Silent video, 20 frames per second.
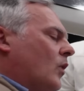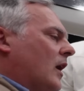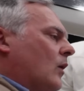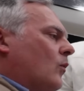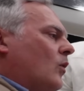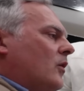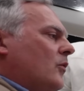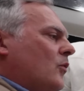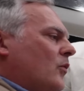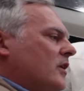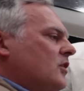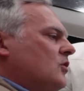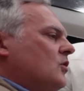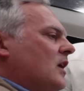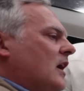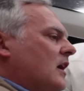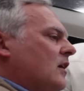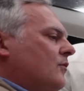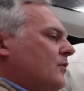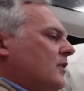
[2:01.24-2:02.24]
Well, what we want to
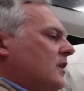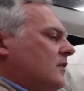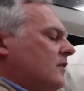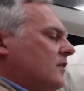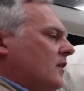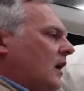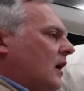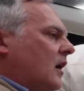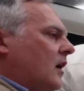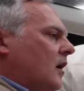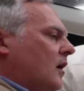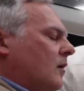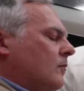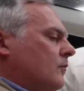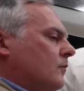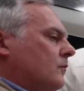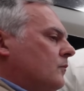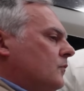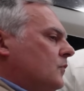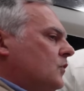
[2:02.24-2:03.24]
that. have is
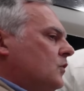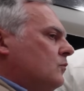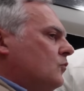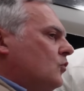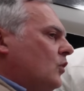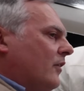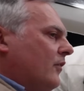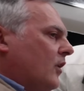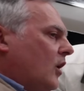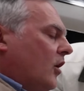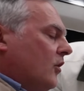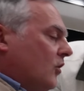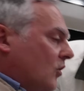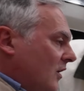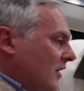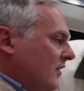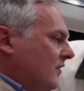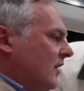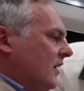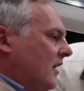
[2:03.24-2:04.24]
um, to have a, a
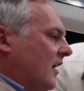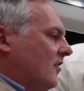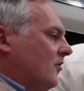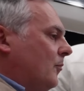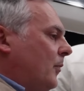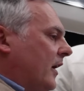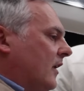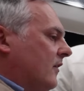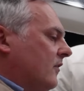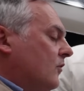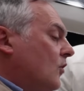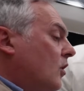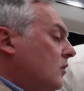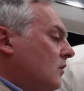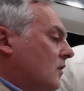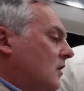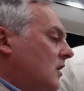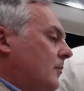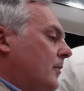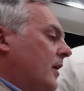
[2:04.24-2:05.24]
holistic experience, not
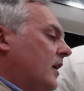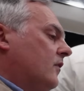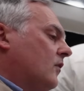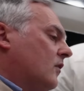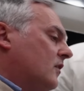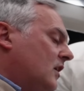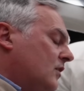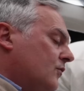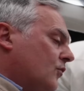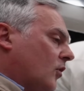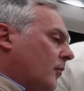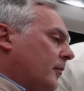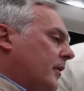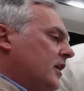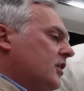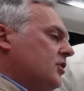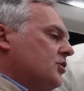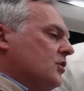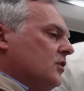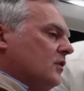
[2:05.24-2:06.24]
okay. only based on the
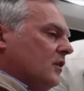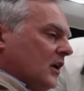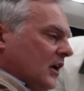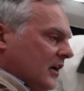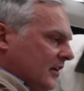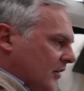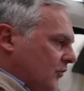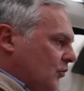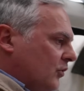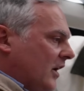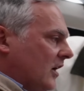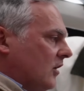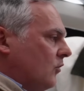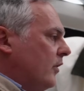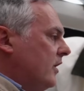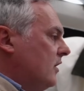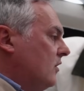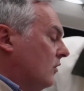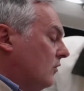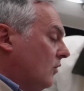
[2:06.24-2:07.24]
information that you can
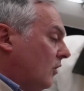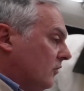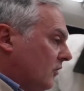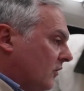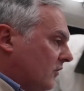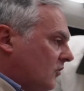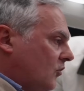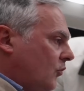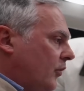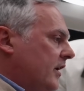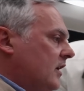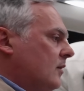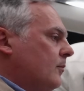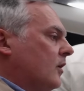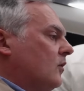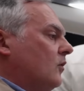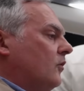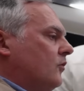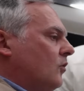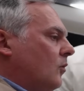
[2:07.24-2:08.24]
read on, on the screen,
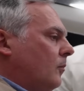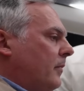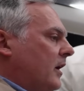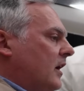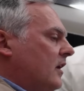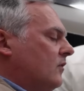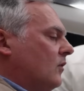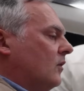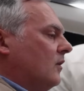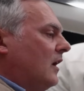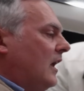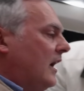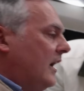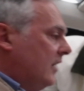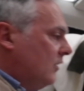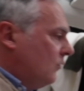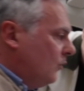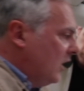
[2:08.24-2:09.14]
but also based on light.